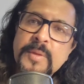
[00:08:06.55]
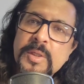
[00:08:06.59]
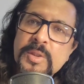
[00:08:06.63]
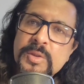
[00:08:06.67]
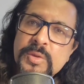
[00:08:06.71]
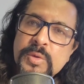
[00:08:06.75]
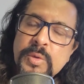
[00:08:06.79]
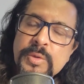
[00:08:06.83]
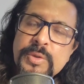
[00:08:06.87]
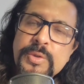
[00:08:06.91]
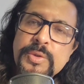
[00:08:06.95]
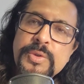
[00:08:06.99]

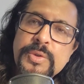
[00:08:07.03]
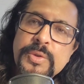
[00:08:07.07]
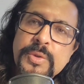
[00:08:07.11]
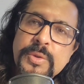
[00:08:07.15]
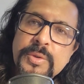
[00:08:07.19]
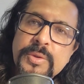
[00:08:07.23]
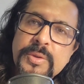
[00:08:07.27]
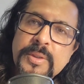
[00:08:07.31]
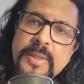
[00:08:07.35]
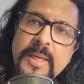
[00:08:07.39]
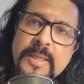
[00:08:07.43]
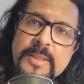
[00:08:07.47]
So you
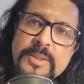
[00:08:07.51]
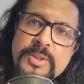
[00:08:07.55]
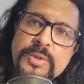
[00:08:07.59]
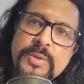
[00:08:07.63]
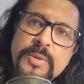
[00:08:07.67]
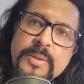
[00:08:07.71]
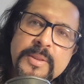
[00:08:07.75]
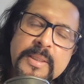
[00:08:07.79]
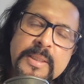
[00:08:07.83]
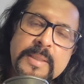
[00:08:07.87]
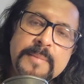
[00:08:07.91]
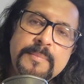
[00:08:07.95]
guys
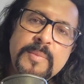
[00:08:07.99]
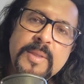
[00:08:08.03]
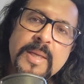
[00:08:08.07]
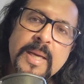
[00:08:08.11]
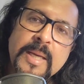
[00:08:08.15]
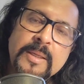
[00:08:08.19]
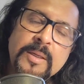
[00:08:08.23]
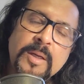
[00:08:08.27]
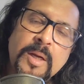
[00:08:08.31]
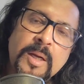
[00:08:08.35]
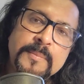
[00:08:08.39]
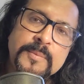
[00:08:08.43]
should keep
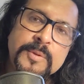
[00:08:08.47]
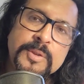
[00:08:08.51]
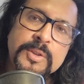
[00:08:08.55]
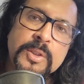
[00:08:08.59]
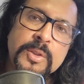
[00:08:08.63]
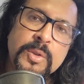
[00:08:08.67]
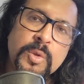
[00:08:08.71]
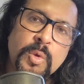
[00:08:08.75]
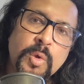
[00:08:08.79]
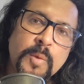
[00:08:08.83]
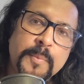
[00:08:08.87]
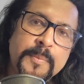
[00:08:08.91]
that
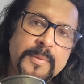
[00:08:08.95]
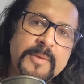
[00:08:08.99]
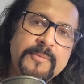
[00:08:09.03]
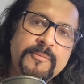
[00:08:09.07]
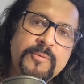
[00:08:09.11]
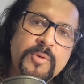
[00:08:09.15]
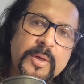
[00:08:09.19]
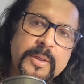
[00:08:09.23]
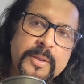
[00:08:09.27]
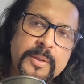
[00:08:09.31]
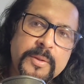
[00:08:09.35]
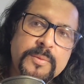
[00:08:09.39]
option open
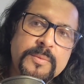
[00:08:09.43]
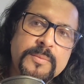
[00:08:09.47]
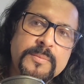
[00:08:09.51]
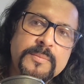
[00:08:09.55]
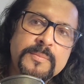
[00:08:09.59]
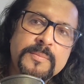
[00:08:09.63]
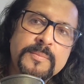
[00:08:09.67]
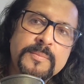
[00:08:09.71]
for you.